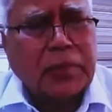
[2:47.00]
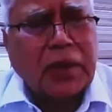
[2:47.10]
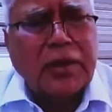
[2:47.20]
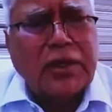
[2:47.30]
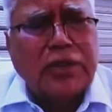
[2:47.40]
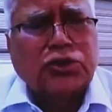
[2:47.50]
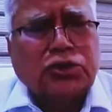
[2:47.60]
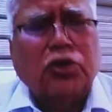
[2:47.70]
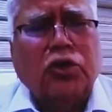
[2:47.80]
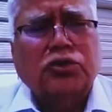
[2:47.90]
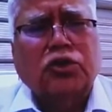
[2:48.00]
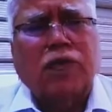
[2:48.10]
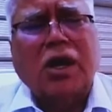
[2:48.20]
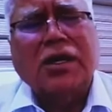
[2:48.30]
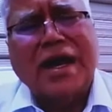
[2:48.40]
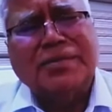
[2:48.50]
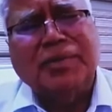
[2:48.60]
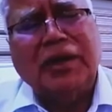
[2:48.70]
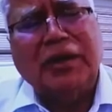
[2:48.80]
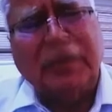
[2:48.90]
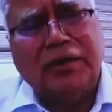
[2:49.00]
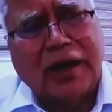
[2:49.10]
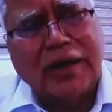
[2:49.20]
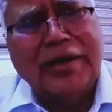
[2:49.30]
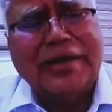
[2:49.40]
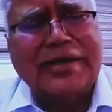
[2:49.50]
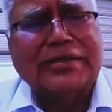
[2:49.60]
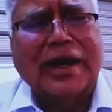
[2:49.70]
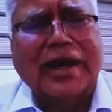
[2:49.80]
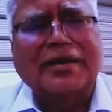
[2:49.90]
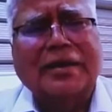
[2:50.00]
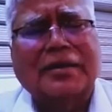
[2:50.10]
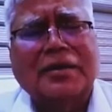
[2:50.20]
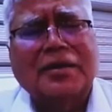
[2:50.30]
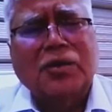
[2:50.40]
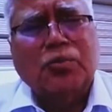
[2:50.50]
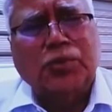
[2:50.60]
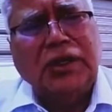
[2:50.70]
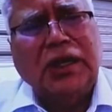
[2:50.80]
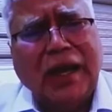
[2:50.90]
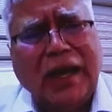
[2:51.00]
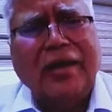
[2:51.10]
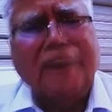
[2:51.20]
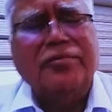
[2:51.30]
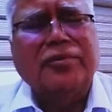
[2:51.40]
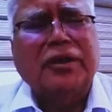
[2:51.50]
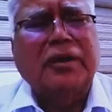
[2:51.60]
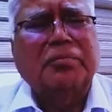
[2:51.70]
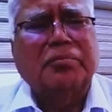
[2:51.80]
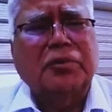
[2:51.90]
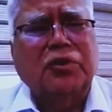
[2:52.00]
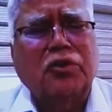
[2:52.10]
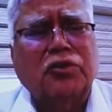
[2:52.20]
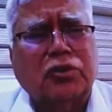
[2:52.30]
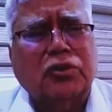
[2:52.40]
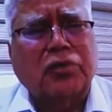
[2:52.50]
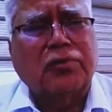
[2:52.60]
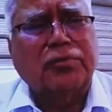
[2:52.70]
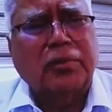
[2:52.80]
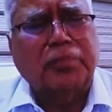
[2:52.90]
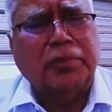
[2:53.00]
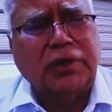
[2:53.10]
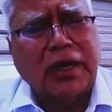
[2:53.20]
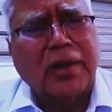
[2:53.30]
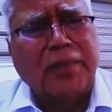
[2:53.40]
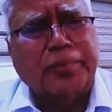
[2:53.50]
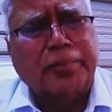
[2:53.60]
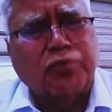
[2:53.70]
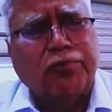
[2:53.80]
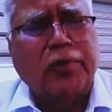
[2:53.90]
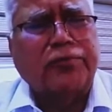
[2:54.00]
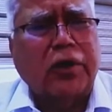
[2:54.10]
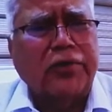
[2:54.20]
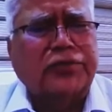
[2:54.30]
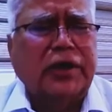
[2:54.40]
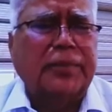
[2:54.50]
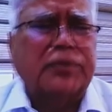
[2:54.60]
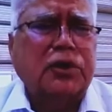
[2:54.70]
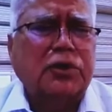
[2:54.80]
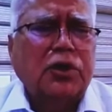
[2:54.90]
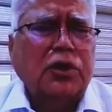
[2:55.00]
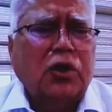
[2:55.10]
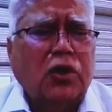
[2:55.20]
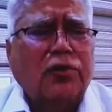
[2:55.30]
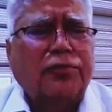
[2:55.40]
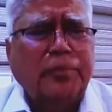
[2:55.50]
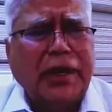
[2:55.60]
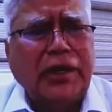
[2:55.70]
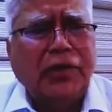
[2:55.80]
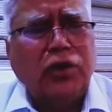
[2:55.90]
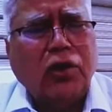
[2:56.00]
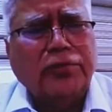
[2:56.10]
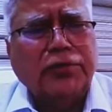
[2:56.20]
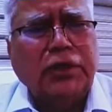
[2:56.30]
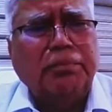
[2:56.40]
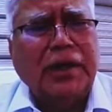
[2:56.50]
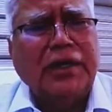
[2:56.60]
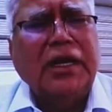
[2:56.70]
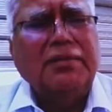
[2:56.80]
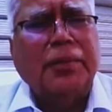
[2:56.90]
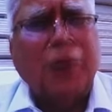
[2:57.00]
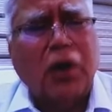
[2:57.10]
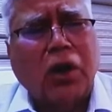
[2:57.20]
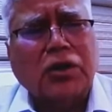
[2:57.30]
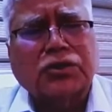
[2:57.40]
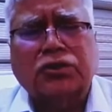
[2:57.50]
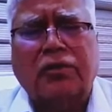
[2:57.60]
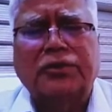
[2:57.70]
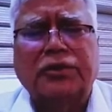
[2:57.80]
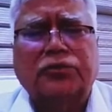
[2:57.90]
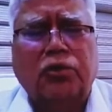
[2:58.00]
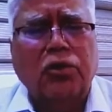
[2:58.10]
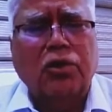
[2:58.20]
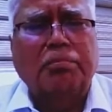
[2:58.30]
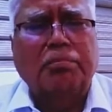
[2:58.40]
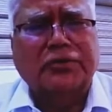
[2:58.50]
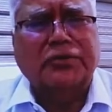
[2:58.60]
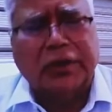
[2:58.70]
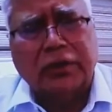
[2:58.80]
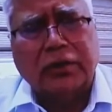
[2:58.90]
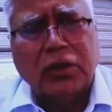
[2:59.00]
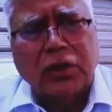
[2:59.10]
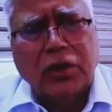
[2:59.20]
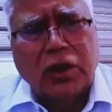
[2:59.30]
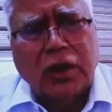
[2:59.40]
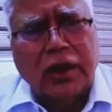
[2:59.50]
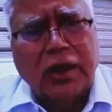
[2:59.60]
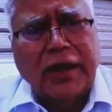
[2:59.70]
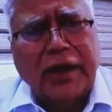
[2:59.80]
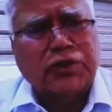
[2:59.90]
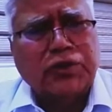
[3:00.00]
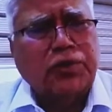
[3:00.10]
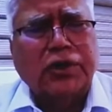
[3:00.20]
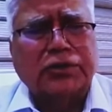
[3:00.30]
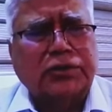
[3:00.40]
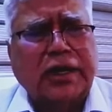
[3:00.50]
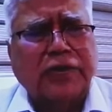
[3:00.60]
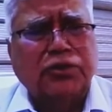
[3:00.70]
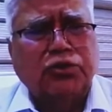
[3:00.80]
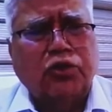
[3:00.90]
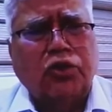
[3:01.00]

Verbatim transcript: So, so what has been done is that we have, uh, you know, sort of uh, done a proof of concept of many of the building blocks of this whole mission, uh, and which was, as you know,